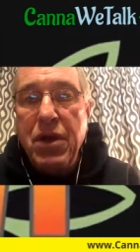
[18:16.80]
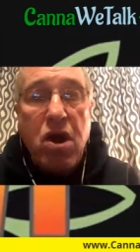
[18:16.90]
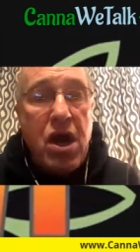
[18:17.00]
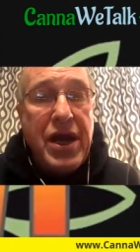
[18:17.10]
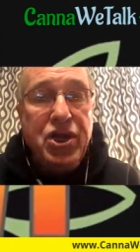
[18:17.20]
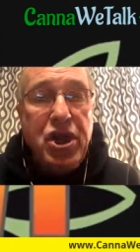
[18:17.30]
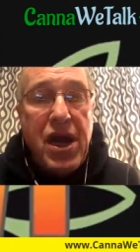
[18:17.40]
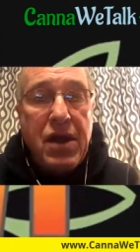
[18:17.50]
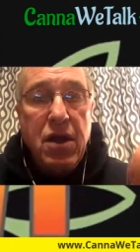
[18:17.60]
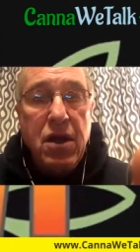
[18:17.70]
hijack
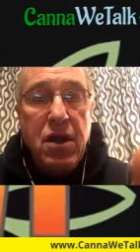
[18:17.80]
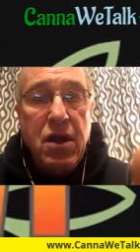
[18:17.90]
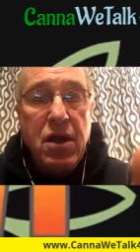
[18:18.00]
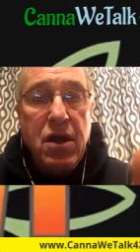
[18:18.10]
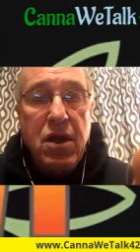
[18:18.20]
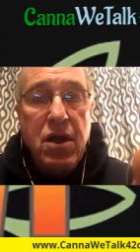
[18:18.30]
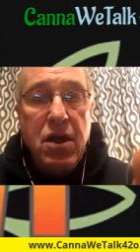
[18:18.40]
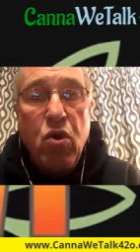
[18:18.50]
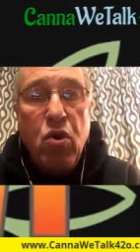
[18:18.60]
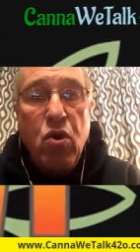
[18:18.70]

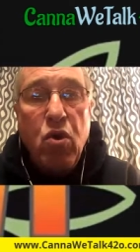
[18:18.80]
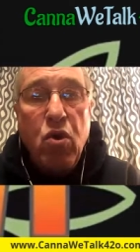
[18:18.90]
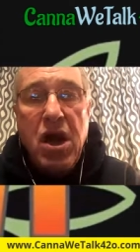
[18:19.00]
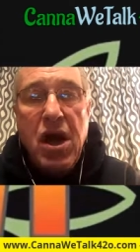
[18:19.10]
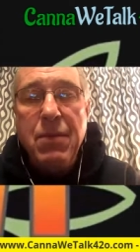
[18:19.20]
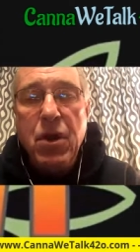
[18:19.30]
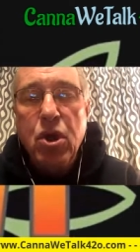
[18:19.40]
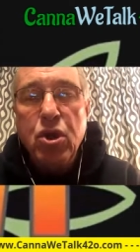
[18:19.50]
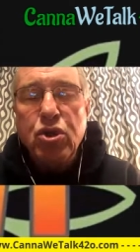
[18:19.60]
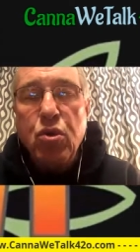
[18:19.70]
the majority of the
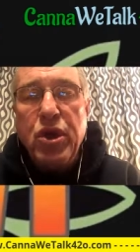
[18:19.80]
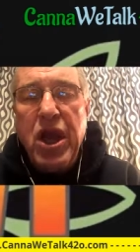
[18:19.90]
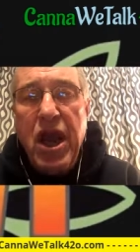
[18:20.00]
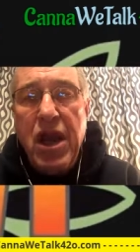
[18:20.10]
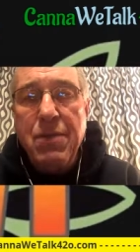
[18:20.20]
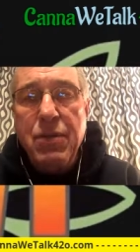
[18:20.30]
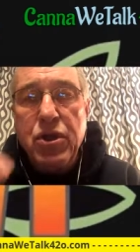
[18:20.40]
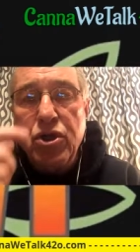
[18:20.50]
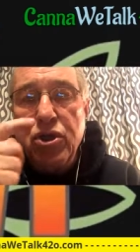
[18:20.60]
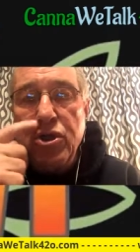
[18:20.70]
time. So
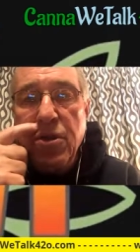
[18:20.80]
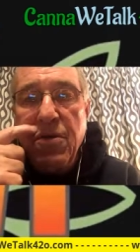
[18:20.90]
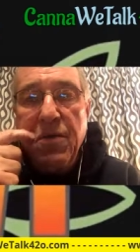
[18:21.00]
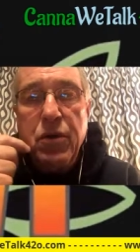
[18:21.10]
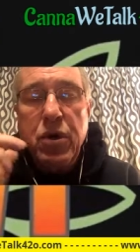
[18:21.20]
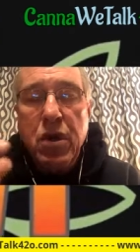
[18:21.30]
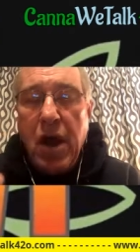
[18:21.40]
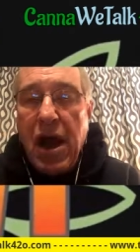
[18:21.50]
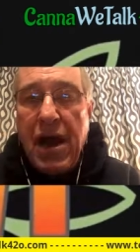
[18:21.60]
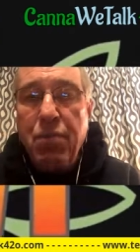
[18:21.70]
cannabis,
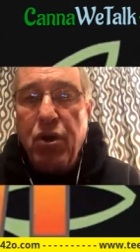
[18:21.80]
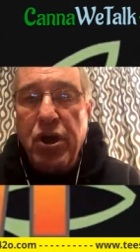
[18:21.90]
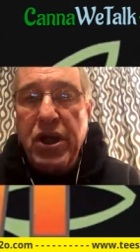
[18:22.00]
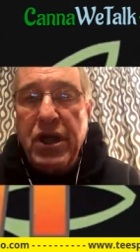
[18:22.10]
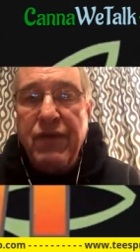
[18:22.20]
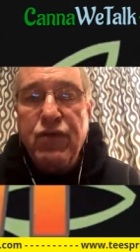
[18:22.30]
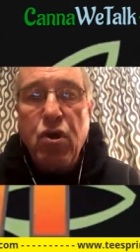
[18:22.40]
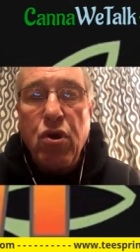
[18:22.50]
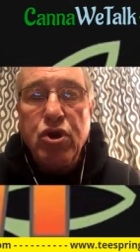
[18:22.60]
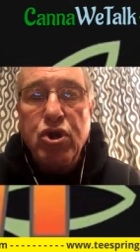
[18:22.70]
I
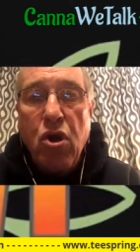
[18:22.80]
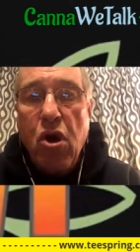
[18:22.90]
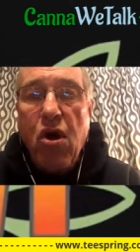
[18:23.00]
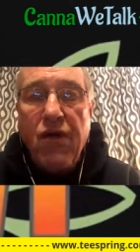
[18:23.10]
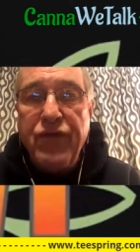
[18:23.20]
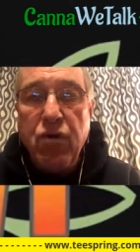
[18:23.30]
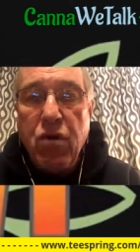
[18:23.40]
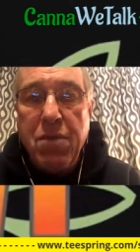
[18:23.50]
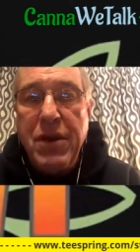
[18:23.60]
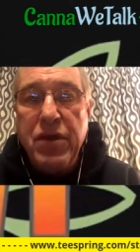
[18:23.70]
believe, turns off
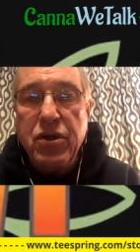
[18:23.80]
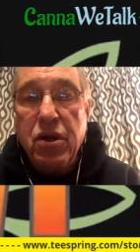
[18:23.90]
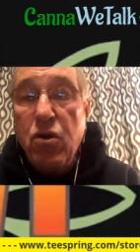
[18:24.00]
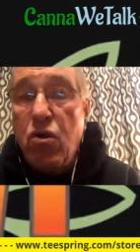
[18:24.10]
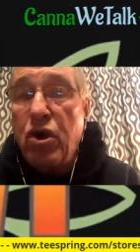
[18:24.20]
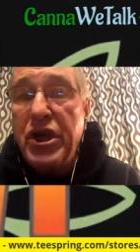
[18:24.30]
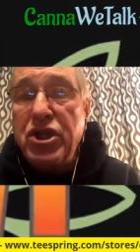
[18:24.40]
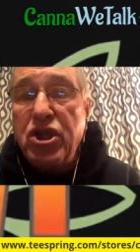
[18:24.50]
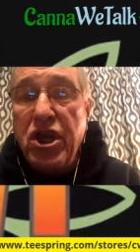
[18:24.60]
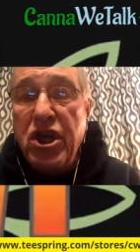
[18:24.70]
your amygdala, or at least
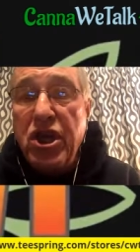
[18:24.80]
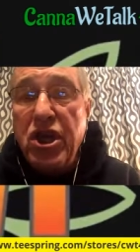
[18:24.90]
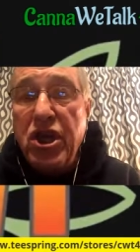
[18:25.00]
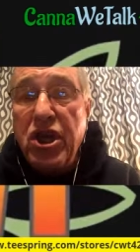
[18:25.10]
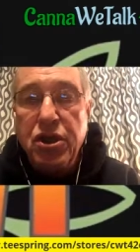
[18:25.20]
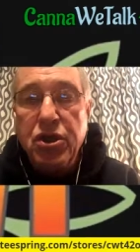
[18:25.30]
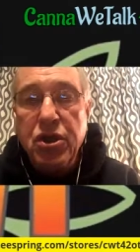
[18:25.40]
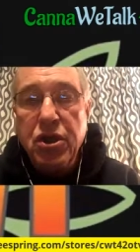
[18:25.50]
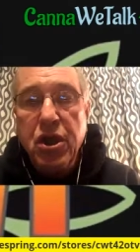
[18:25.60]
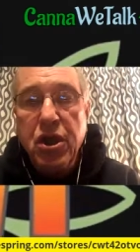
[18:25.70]
lessens it,
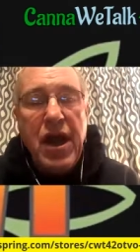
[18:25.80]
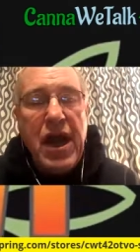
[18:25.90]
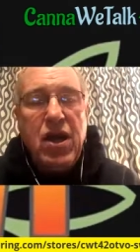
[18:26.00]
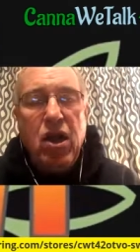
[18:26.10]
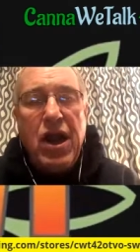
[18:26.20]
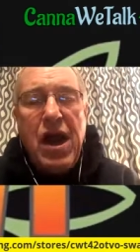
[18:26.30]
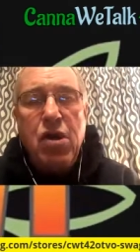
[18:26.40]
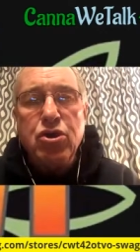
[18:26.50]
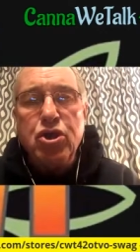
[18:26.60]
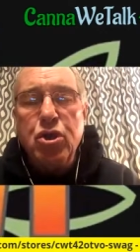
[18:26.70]
and
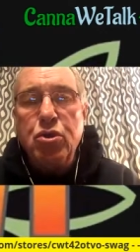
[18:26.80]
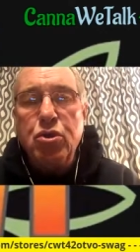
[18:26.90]
allows you to